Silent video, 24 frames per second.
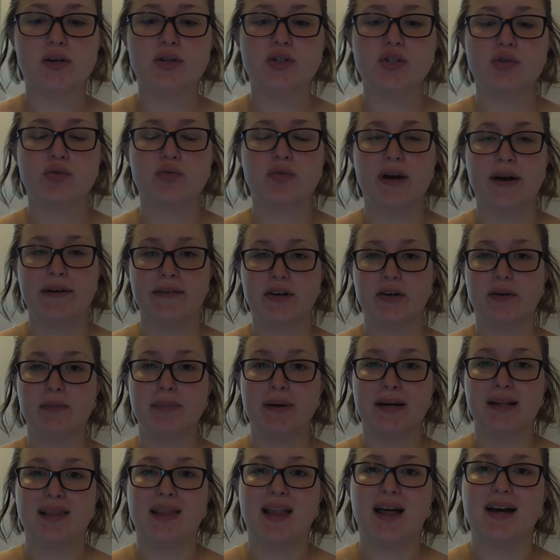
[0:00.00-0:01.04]
are surrounded
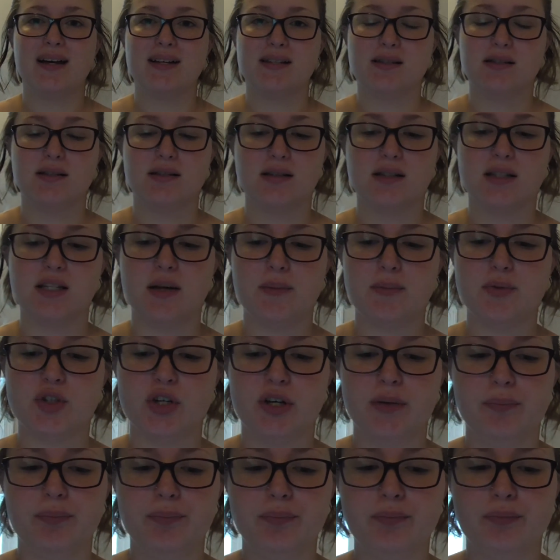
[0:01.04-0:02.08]
by lies and
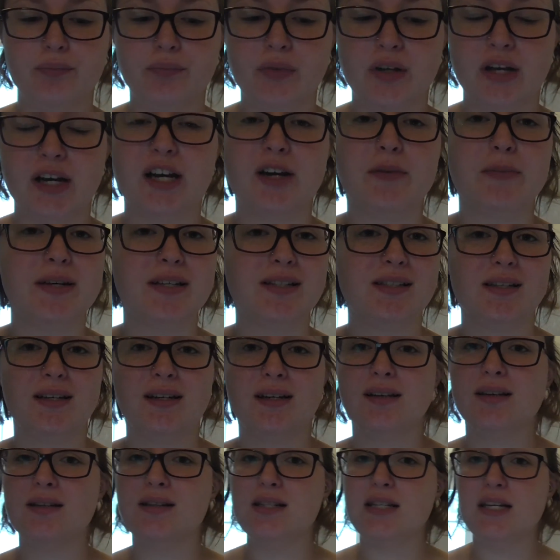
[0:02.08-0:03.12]
deception. It can be seen
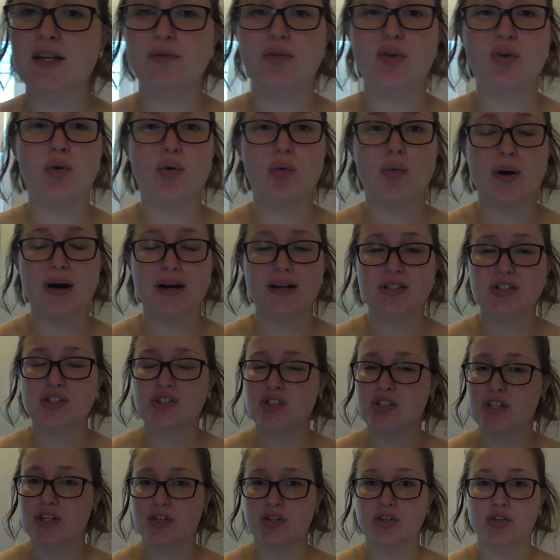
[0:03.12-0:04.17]
in the TV we watch,
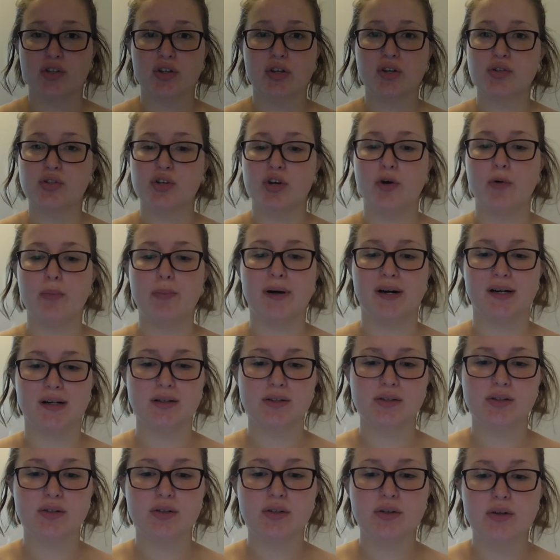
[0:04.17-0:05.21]
such as the show
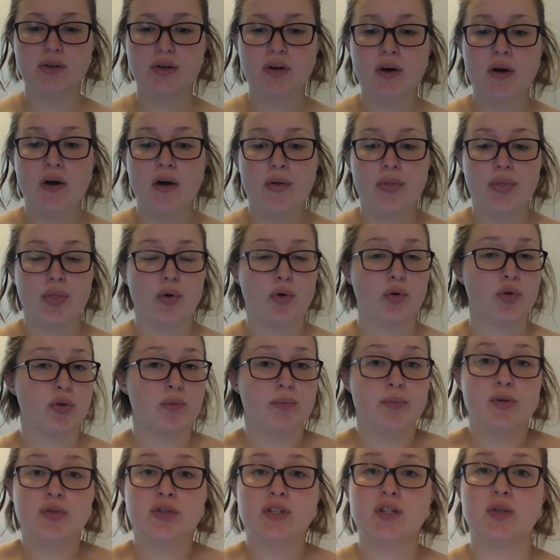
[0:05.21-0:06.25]
Punk'd, or the
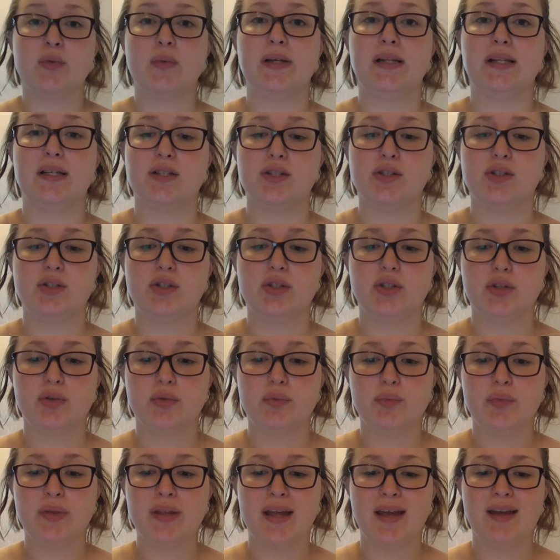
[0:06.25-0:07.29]
music we listen to,
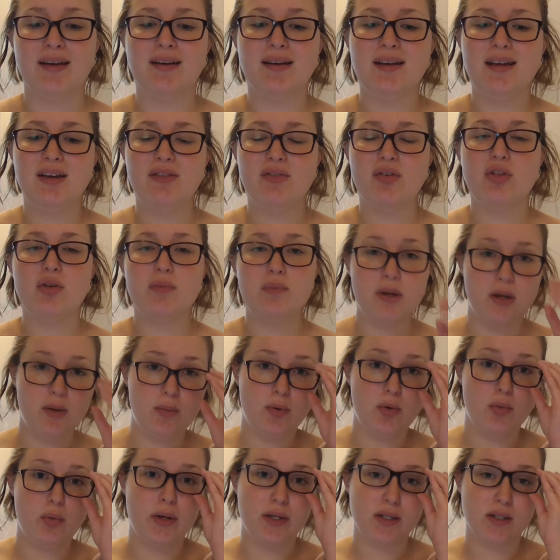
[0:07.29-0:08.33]
and even the
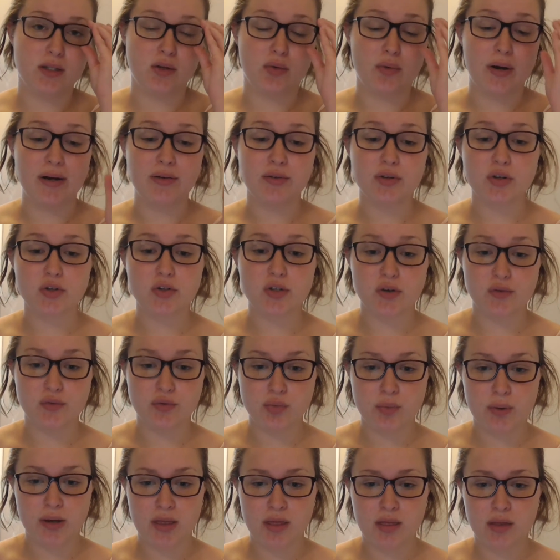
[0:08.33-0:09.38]
people we surround
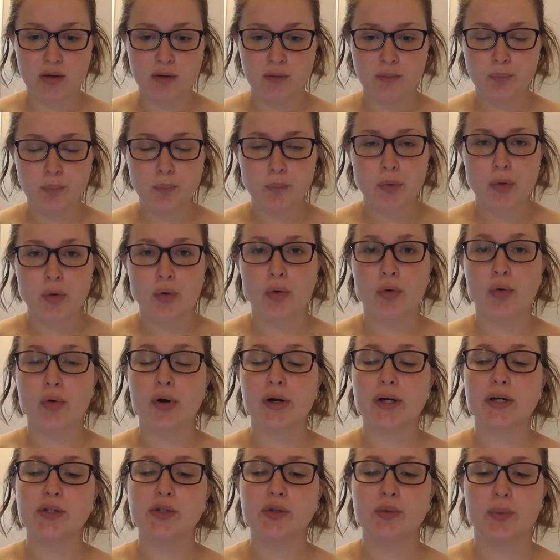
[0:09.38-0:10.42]
ourselves with.
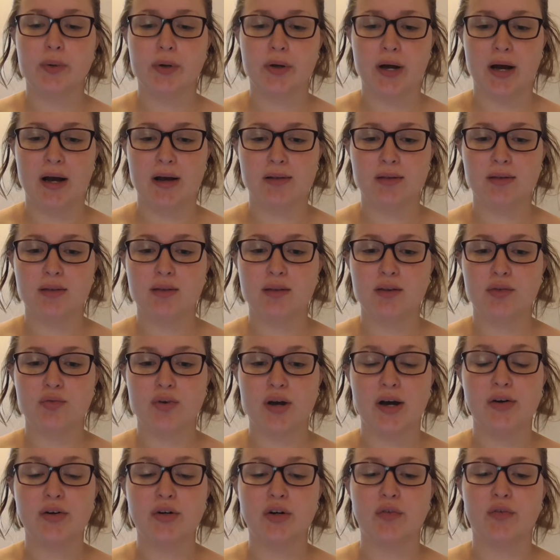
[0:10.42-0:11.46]
According to Bergan, the
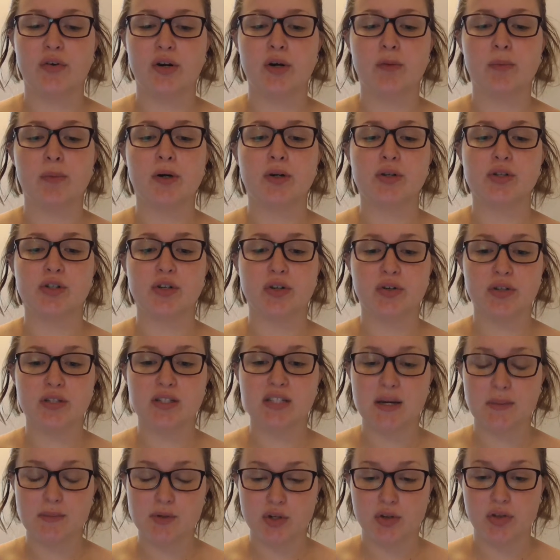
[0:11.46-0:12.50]
founder of interpersonal
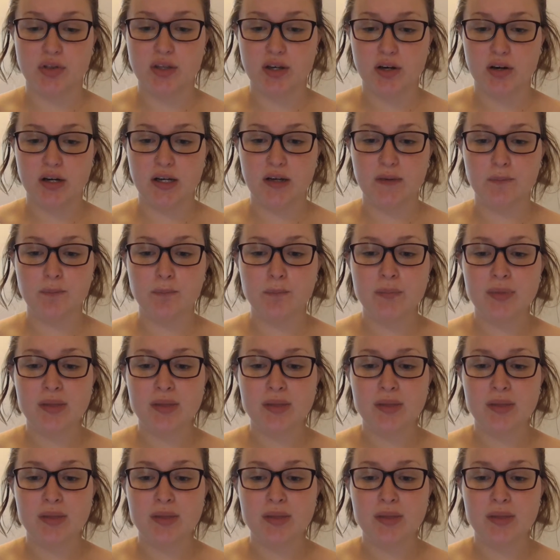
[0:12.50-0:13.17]
deception theory,